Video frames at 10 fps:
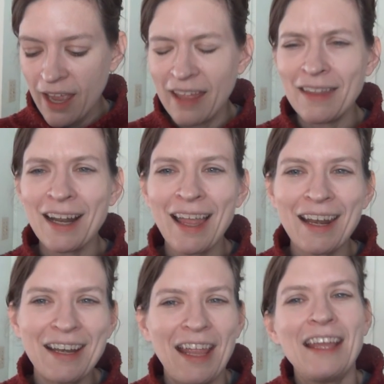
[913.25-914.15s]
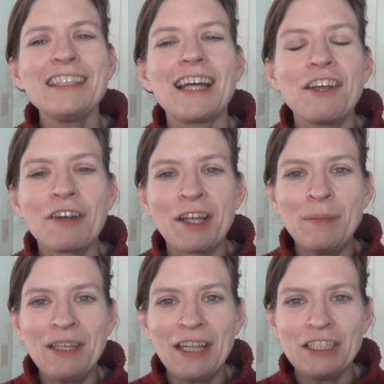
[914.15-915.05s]
And then I had an
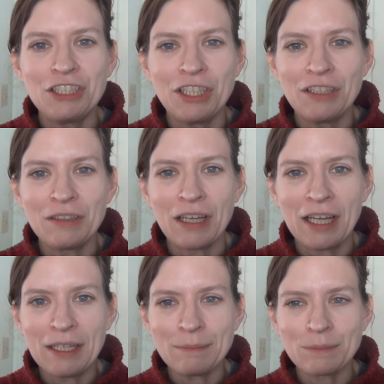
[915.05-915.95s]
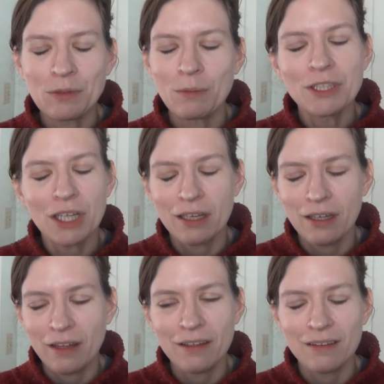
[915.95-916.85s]
anti-recommendation, which
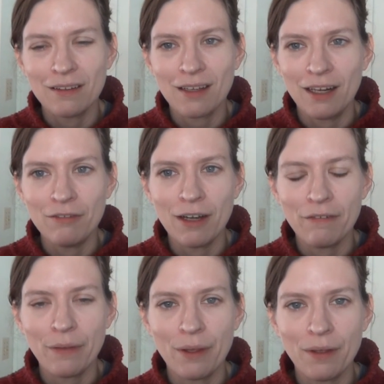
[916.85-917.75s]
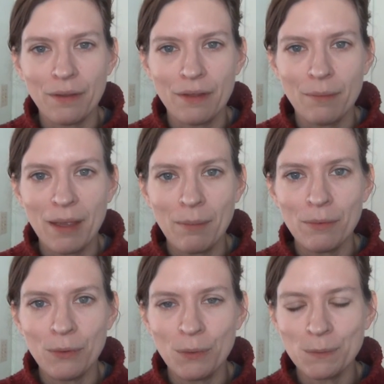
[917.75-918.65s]
and this is kind of off the
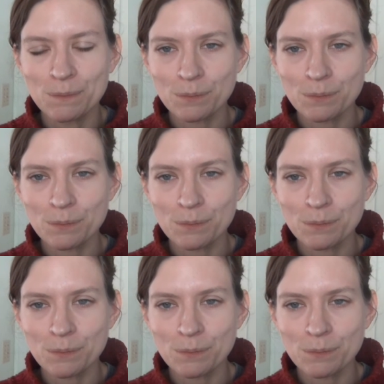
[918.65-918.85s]
bamboo